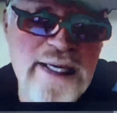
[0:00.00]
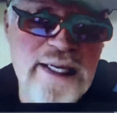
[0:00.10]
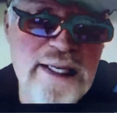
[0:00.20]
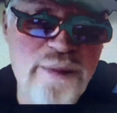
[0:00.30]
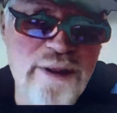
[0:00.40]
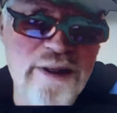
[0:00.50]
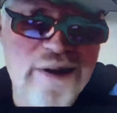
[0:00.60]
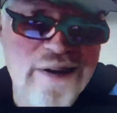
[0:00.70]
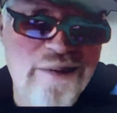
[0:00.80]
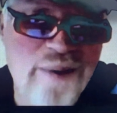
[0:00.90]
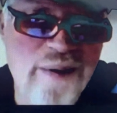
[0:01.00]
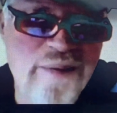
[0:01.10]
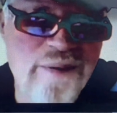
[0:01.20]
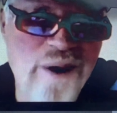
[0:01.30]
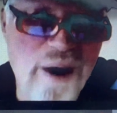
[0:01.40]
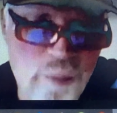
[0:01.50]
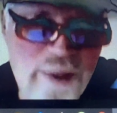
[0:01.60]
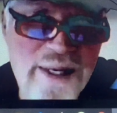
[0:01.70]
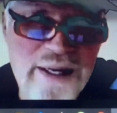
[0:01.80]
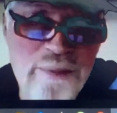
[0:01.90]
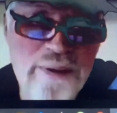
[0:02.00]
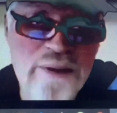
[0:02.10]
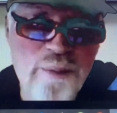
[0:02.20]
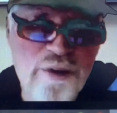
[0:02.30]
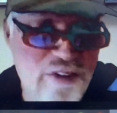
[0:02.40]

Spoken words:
in liquid. Well, aren't we liquid? We're